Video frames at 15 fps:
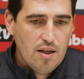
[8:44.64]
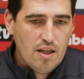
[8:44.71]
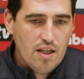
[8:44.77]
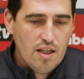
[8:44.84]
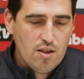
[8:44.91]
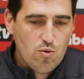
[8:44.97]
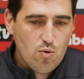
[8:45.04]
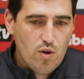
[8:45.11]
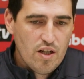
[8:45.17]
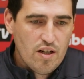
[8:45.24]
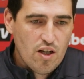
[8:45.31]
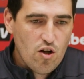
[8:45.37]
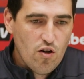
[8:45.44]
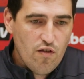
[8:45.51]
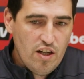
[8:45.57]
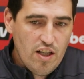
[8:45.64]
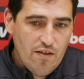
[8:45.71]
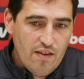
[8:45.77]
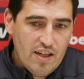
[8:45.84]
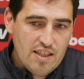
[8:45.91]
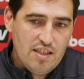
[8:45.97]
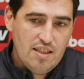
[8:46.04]
to the
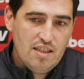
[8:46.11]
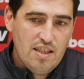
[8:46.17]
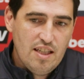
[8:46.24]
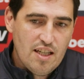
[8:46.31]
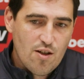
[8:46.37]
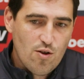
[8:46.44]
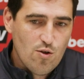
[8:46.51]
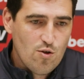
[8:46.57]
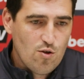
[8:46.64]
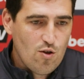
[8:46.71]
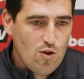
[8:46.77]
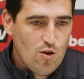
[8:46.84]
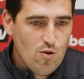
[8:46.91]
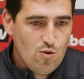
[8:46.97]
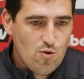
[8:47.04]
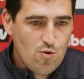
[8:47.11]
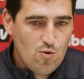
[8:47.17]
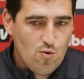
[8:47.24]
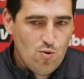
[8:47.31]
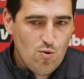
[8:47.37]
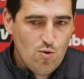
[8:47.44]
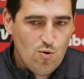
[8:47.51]
recovery, but they are not close
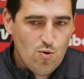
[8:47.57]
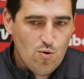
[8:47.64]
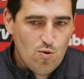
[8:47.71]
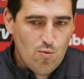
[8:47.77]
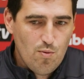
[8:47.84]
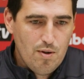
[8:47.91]
to